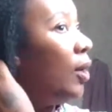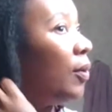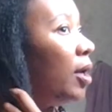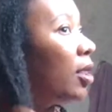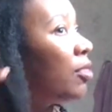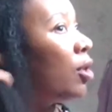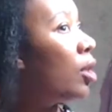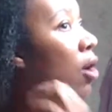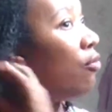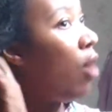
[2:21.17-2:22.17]
with the
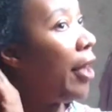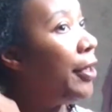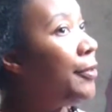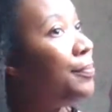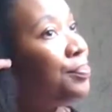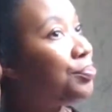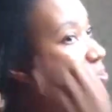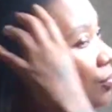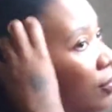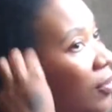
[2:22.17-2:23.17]
Clove Water.
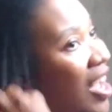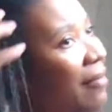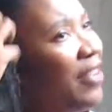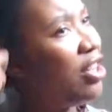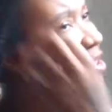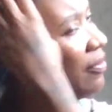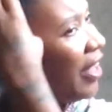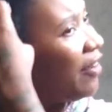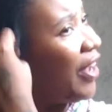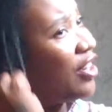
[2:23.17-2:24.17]
I'm finger
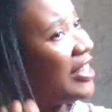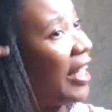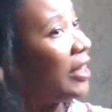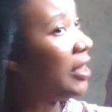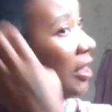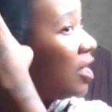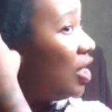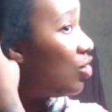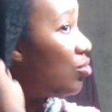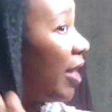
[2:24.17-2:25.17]
detangling
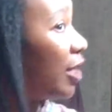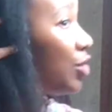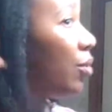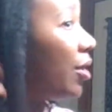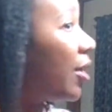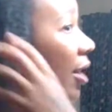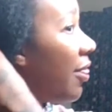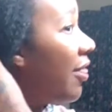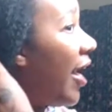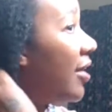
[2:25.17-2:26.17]
to make sure
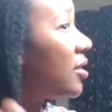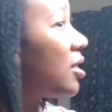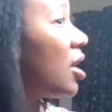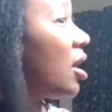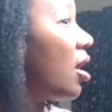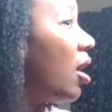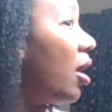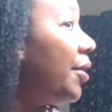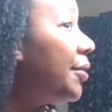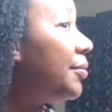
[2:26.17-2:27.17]
that
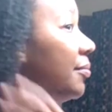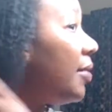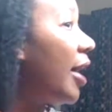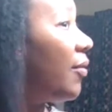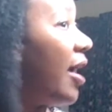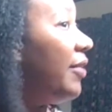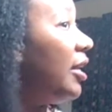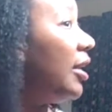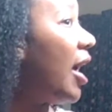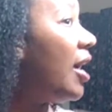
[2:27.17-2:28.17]
I don't have any
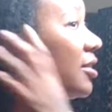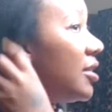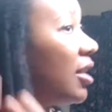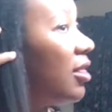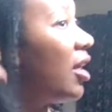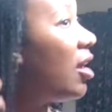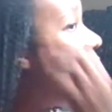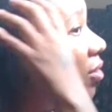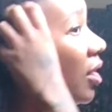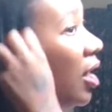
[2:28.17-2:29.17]
knots, anything
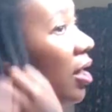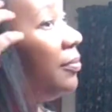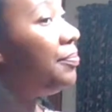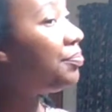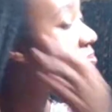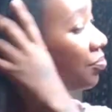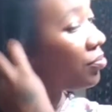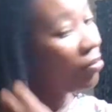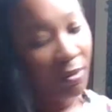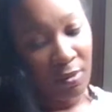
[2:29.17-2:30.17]
holding up.
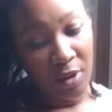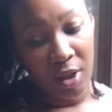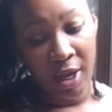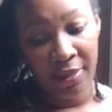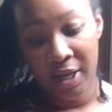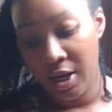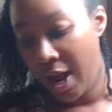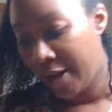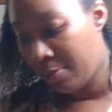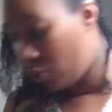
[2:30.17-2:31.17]
And then
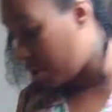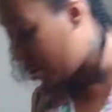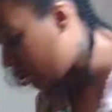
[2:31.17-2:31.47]
I am going